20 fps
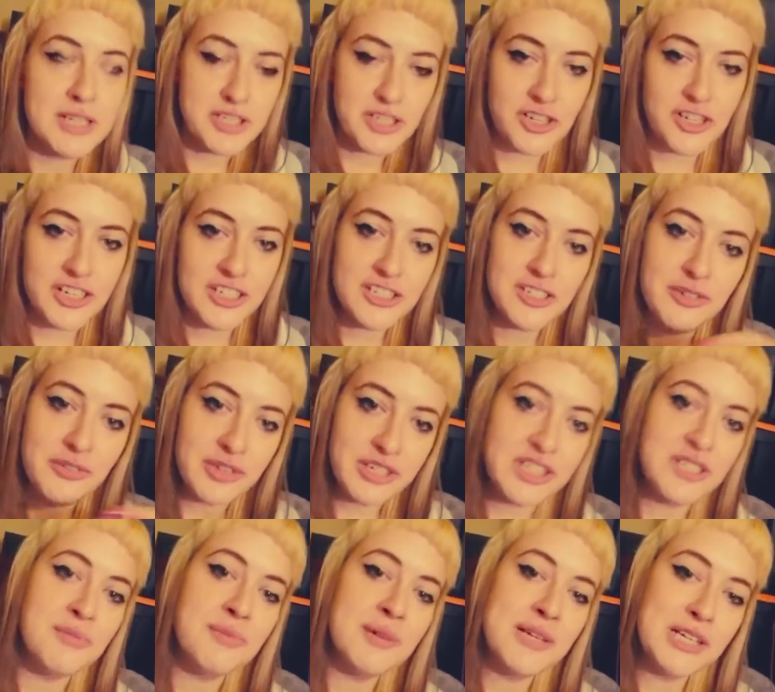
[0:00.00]
journey to
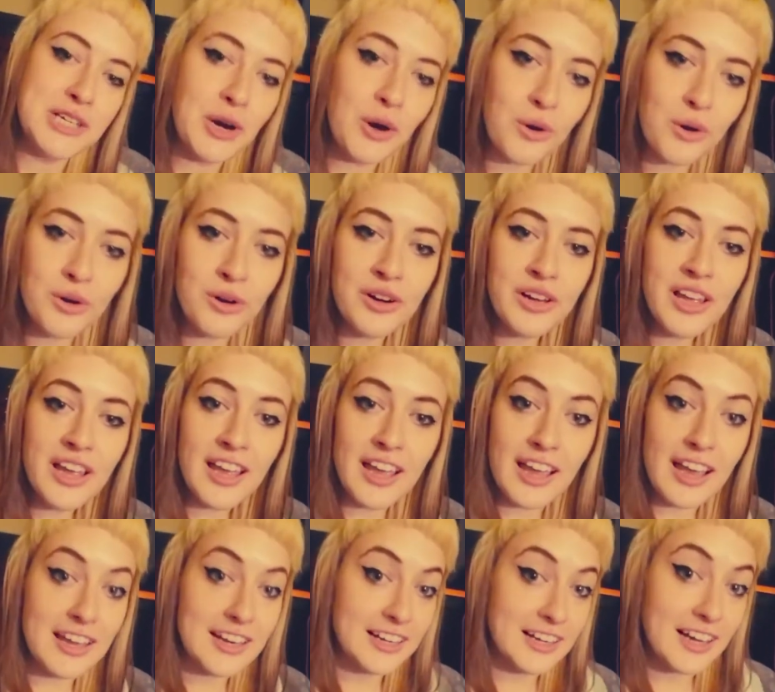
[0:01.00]
reach my goal,
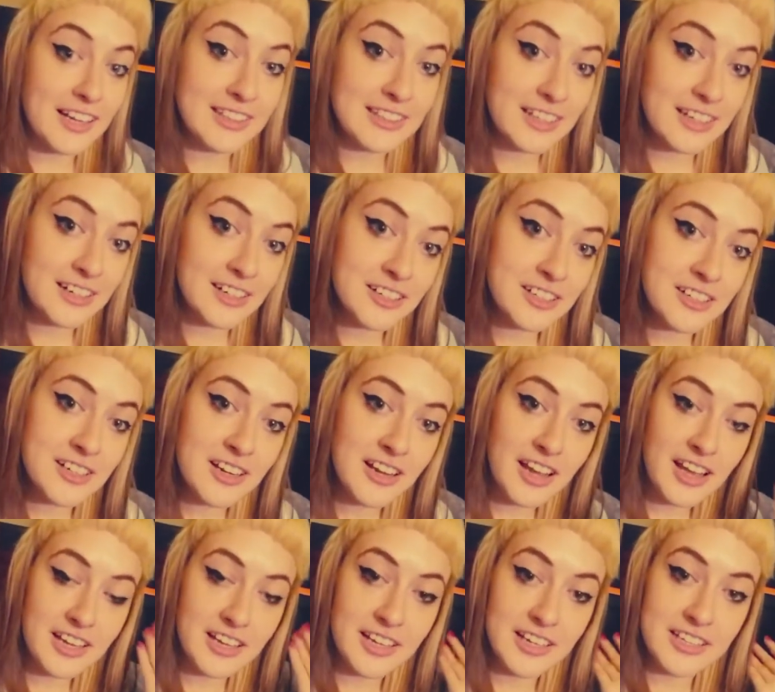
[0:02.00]
and I got there.
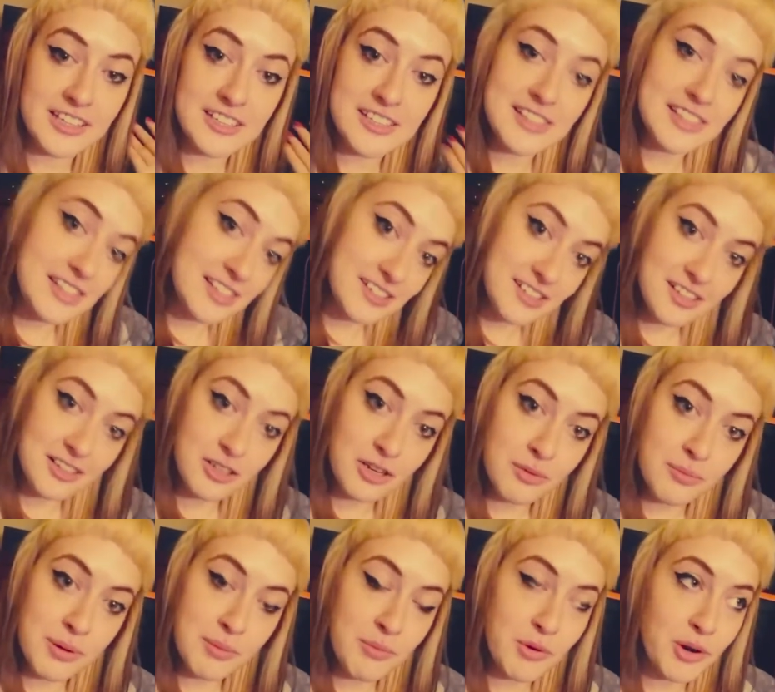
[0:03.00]
And I exceeded a little
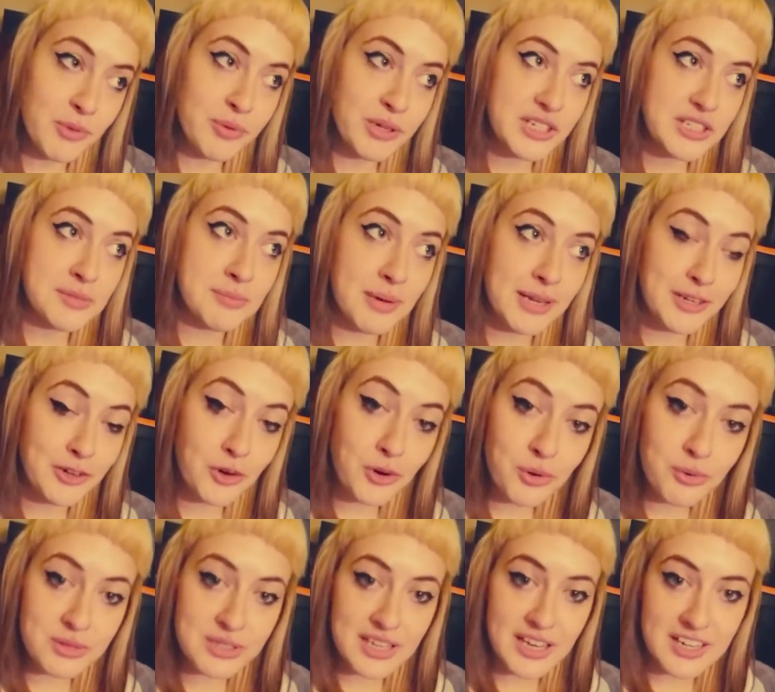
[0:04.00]
bit more because my goal
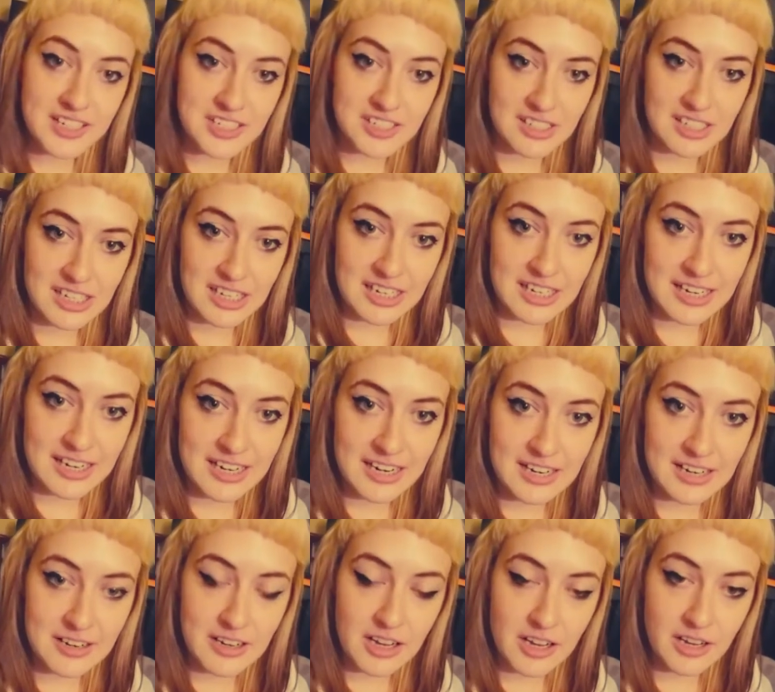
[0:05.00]
was actually,
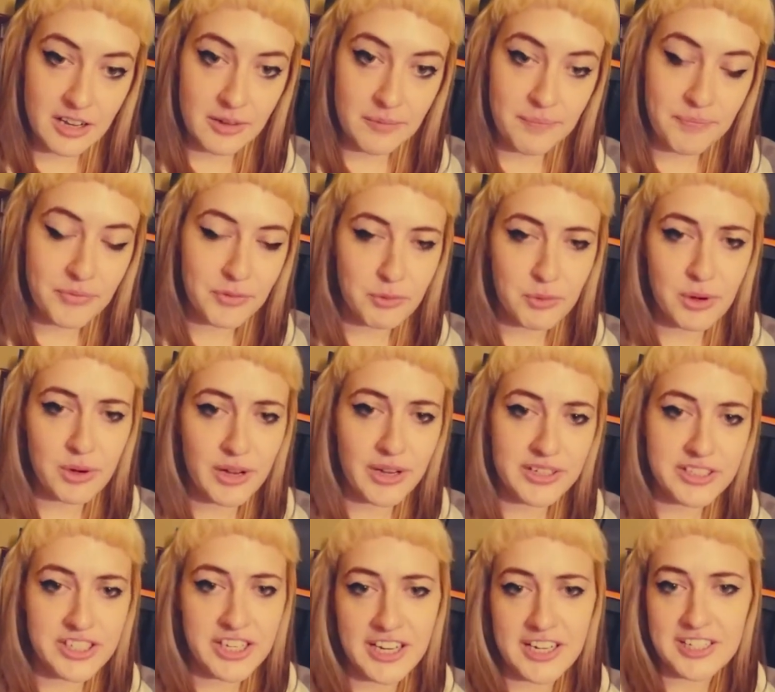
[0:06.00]
well, I
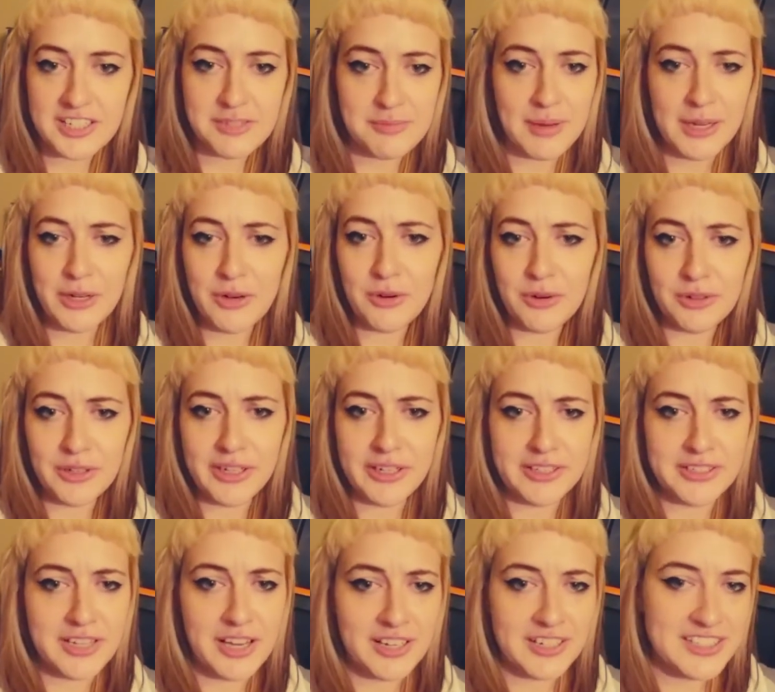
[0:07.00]
changed my goal like a
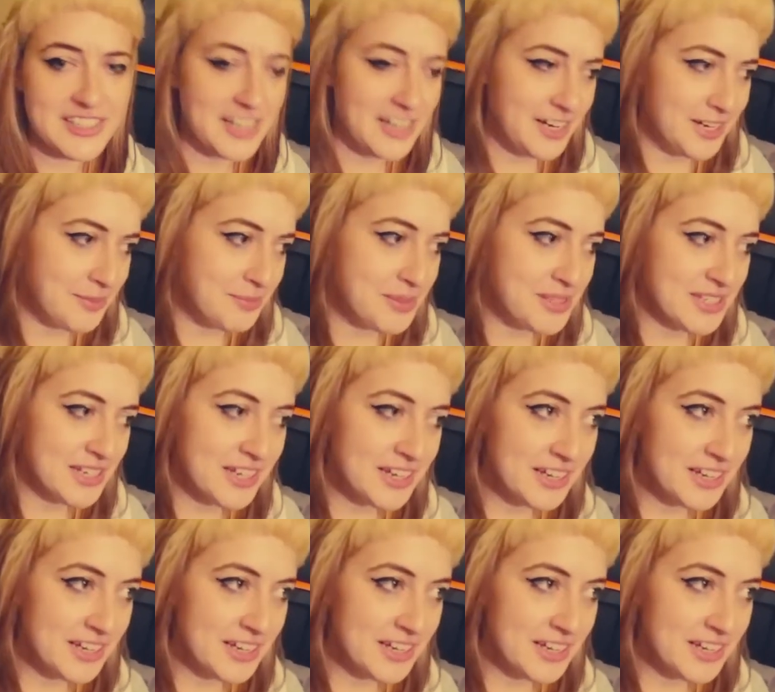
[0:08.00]
ton of times.